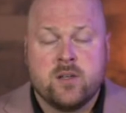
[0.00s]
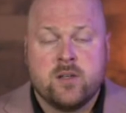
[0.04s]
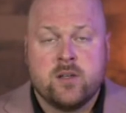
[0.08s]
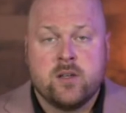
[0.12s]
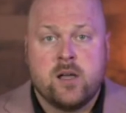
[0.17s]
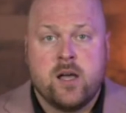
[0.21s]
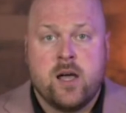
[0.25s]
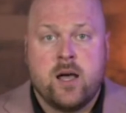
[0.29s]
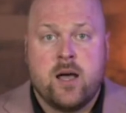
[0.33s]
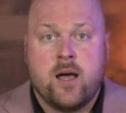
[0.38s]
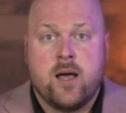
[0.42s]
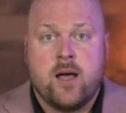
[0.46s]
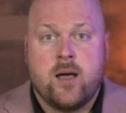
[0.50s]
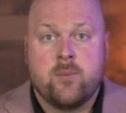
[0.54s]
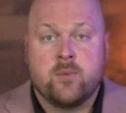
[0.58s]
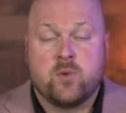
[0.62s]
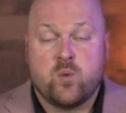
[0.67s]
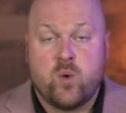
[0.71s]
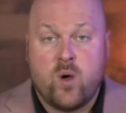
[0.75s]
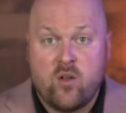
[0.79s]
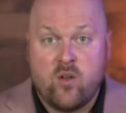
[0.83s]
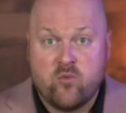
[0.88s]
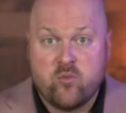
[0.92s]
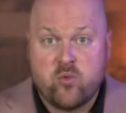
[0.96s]

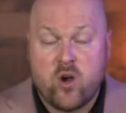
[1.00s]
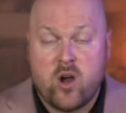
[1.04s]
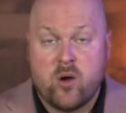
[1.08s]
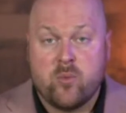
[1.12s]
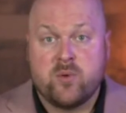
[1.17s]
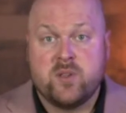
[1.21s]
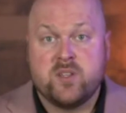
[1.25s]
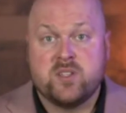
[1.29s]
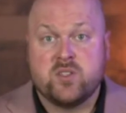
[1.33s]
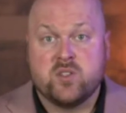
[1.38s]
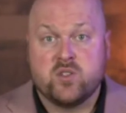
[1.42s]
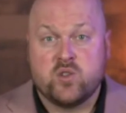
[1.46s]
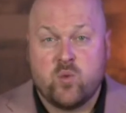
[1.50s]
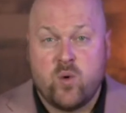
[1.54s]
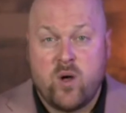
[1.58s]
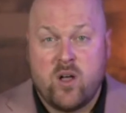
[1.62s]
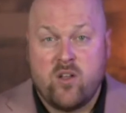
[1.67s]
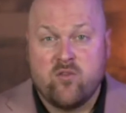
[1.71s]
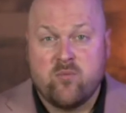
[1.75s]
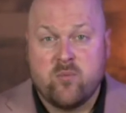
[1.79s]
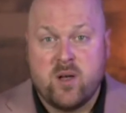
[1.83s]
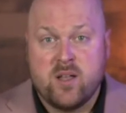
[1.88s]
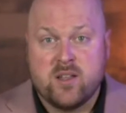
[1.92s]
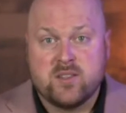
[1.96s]
12 properties in
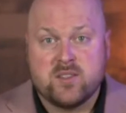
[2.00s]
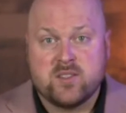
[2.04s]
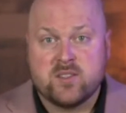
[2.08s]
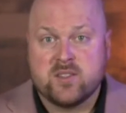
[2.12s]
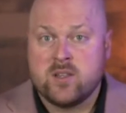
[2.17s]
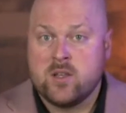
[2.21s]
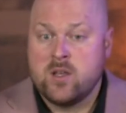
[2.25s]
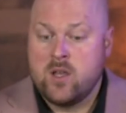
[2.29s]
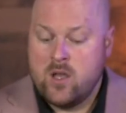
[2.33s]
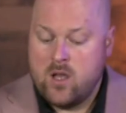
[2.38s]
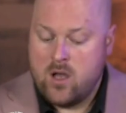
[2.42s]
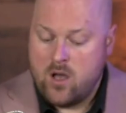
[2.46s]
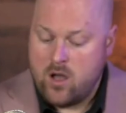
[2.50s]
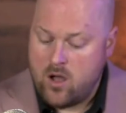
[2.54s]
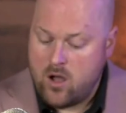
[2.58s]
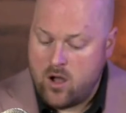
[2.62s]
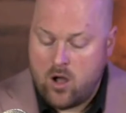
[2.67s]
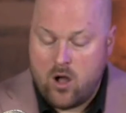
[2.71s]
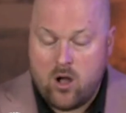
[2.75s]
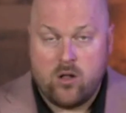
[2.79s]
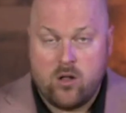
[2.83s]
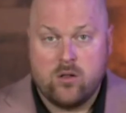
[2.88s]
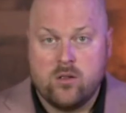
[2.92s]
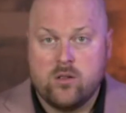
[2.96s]
12 months,
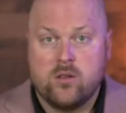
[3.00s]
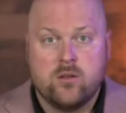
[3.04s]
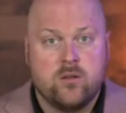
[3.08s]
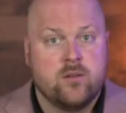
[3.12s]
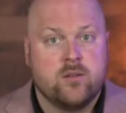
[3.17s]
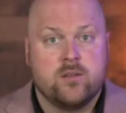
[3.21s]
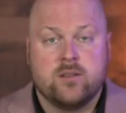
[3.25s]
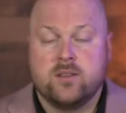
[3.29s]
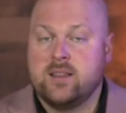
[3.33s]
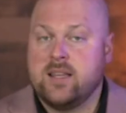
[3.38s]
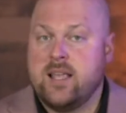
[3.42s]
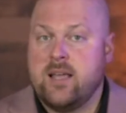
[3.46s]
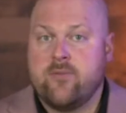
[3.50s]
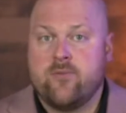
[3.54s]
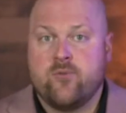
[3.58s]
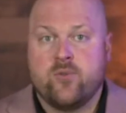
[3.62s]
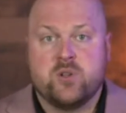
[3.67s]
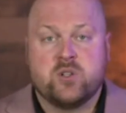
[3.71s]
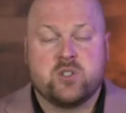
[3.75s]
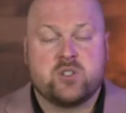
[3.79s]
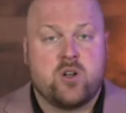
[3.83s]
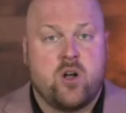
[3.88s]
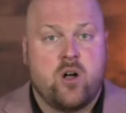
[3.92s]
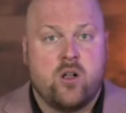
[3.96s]
all
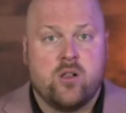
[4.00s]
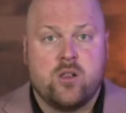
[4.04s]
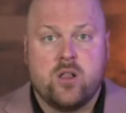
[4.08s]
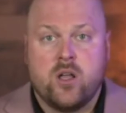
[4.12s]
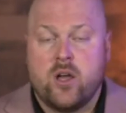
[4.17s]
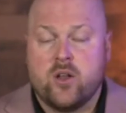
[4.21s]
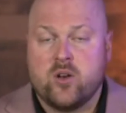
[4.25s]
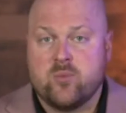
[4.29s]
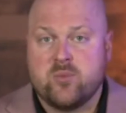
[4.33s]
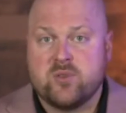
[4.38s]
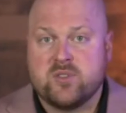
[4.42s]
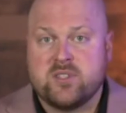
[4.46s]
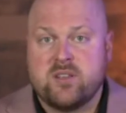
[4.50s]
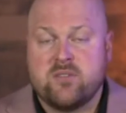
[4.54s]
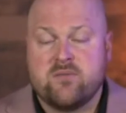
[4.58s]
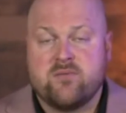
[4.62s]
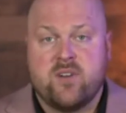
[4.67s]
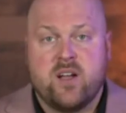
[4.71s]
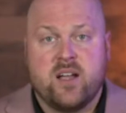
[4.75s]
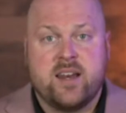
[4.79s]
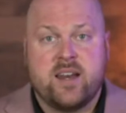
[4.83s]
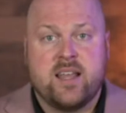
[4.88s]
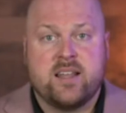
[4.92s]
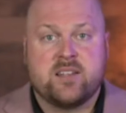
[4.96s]
leveraged, all 100%
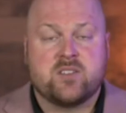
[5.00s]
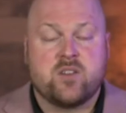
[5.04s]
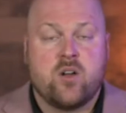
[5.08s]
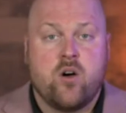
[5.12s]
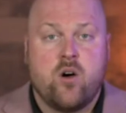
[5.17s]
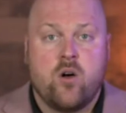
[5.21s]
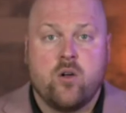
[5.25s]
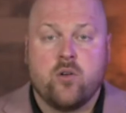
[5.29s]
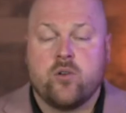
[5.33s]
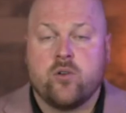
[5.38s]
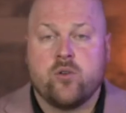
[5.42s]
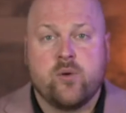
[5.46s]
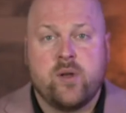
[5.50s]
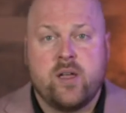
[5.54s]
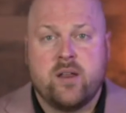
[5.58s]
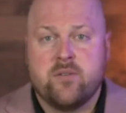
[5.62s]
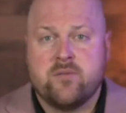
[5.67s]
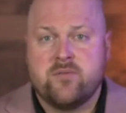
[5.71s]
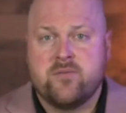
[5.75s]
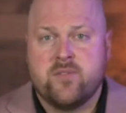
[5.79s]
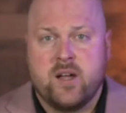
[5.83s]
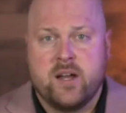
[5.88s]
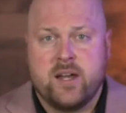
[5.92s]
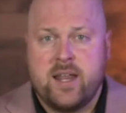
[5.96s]
financed, all
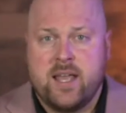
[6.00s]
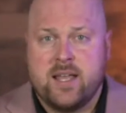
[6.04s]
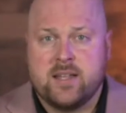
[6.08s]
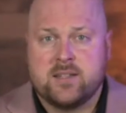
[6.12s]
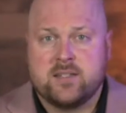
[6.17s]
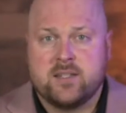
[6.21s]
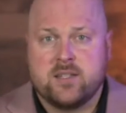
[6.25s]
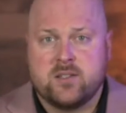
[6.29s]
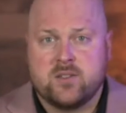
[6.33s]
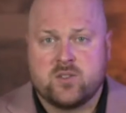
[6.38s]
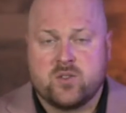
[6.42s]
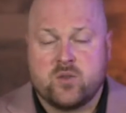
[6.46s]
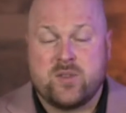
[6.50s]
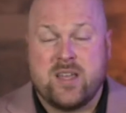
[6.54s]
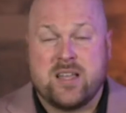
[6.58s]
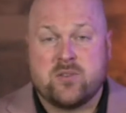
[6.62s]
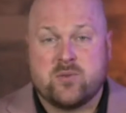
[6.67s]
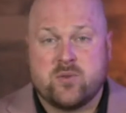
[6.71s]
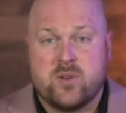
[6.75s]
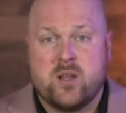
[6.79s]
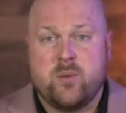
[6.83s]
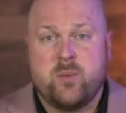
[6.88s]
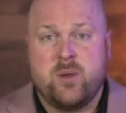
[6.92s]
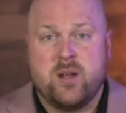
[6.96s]
creative financing. So
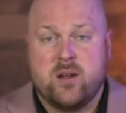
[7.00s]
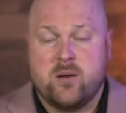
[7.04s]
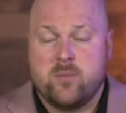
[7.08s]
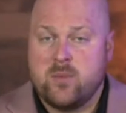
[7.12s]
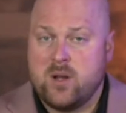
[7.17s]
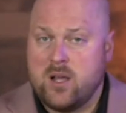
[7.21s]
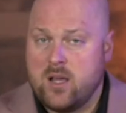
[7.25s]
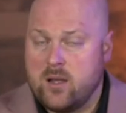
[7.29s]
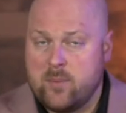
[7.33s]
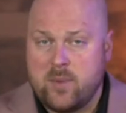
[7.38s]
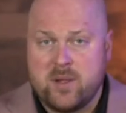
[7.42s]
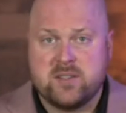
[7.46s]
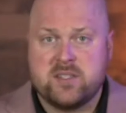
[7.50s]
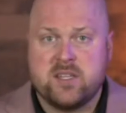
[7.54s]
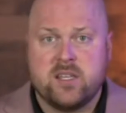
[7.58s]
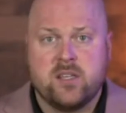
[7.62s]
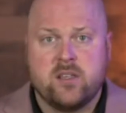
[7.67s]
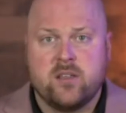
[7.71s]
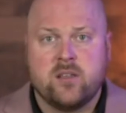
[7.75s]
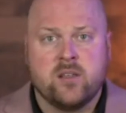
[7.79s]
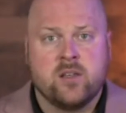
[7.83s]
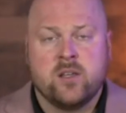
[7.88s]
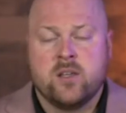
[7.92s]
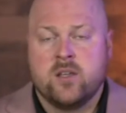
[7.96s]
that's what I mean. I'm not
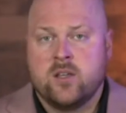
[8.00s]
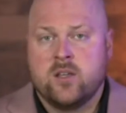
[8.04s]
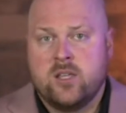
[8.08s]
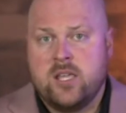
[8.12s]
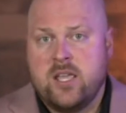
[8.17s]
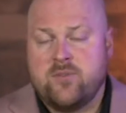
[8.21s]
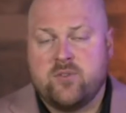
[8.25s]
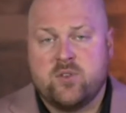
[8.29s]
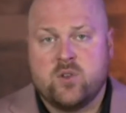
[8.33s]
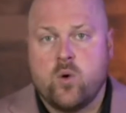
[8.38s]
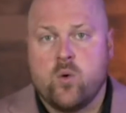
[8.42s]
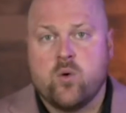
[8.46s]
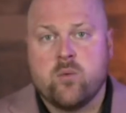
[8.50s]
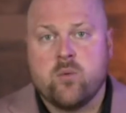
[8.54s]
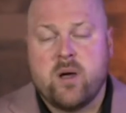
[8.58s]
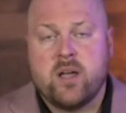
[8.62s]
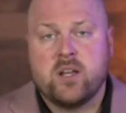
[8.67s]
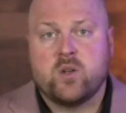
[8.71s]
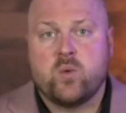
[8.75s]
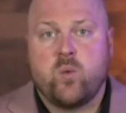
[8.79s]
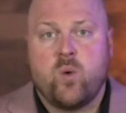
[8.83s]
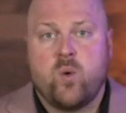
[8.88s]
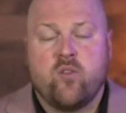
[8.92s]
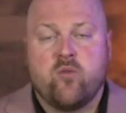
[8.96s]
saying you have to go and buy
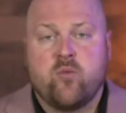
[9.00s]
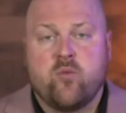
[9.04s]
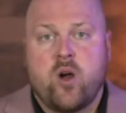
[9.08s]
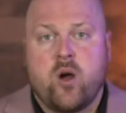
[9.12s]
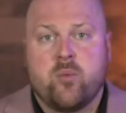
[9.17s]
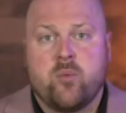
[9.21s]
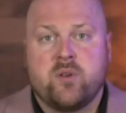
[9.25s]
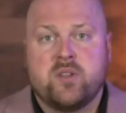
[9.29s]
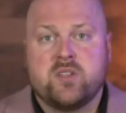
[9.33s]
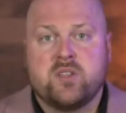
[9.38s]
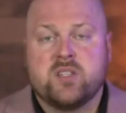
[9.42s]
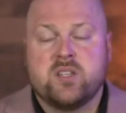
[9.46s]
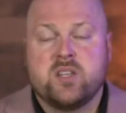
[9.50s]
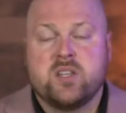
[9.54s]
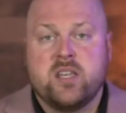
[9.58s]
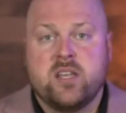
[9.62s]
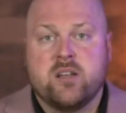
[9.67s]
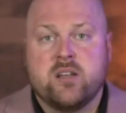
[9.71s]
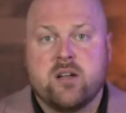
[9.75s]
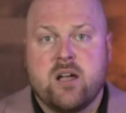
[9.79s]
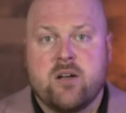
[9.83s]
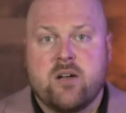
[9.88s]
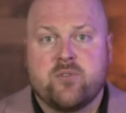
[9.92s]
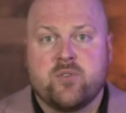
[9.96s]
12 properties in a
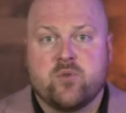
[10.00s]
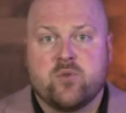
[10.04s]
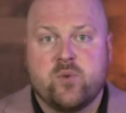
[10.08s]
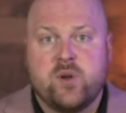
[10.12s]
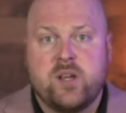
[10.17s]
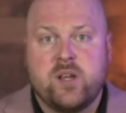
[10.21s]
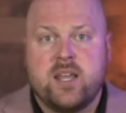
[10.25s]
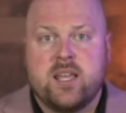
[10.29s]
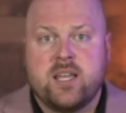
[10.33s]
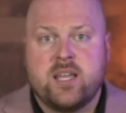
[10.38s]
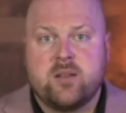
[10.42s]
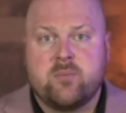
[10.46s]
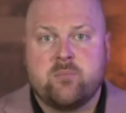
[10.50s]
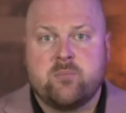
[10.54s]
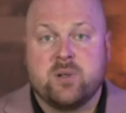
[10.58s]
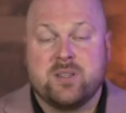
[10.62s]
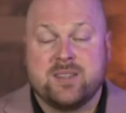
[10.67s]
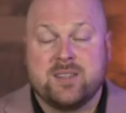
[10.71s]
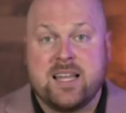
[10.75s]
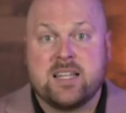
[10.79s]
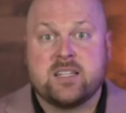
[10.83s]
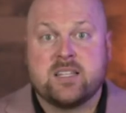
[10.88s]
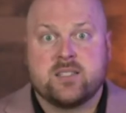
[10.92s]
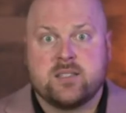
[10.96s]
year after reading it, but
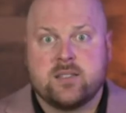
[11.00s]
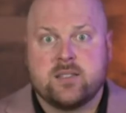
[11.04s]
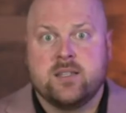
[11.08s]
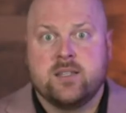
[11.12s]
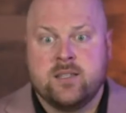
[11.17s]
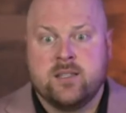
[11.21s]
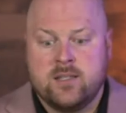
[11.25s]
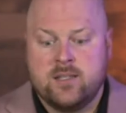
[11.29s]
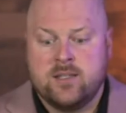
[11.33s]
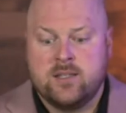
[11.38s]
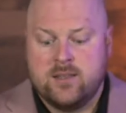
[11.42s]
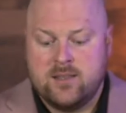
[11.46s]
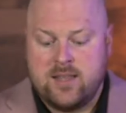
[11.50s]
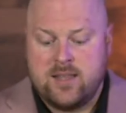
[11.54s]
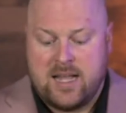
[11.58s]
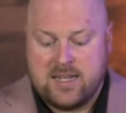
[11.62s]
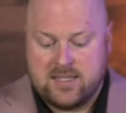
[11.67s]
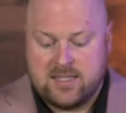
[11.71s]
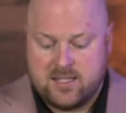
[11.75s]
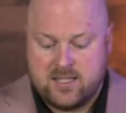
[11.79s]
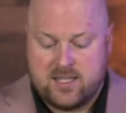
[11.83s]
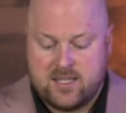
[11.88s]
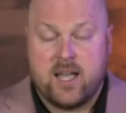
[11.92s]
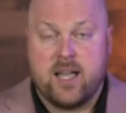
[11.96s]
that's
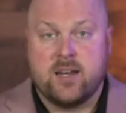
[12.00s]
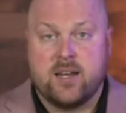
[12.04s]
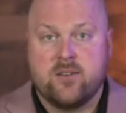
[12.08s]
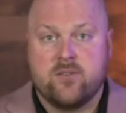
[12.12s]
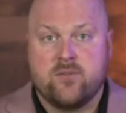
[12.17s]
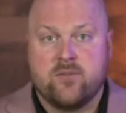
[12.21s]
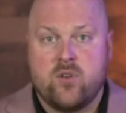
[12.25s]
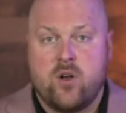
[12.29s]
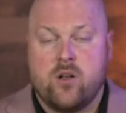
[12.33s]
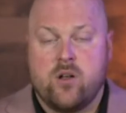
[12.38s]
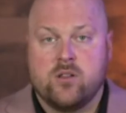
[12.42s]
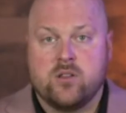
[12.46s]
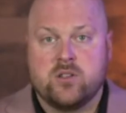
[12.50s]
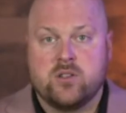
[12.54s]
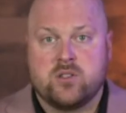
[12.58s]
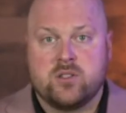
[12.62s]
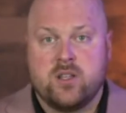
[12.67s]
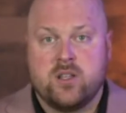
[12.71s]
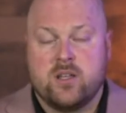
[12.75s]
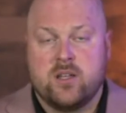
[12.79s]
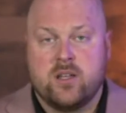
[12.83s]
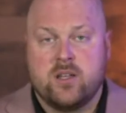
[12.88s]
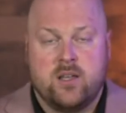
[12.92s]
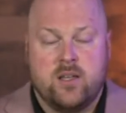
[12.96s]
the kind of knowledge
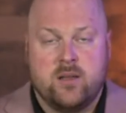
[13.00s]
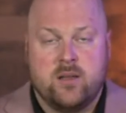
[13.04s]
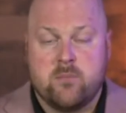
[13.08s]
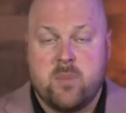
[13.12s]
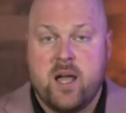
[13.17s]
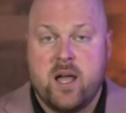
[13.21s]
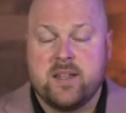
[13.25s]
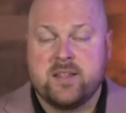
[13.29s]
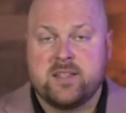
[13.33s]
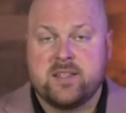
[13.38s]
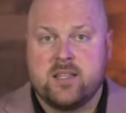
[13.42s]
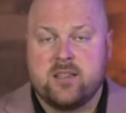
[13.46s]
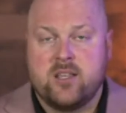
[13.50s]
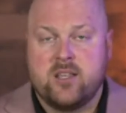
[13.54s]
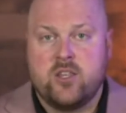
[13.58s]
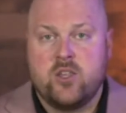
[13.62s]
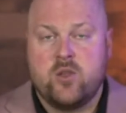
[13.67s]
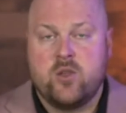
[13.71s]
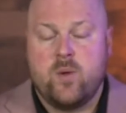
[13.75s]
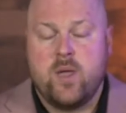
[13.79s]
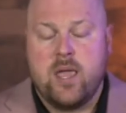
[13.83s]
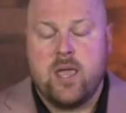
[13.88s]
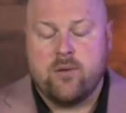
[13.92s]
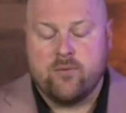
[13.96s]
and mindset that
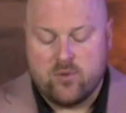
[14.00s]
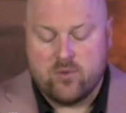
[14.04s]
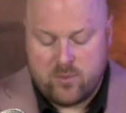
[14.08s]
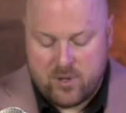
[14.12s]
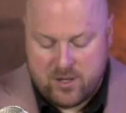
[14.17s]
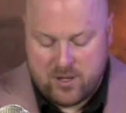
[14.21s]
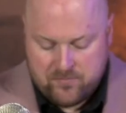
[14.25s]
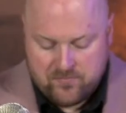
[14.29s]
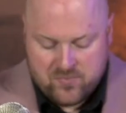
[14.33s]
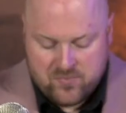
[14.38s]
you gain from it.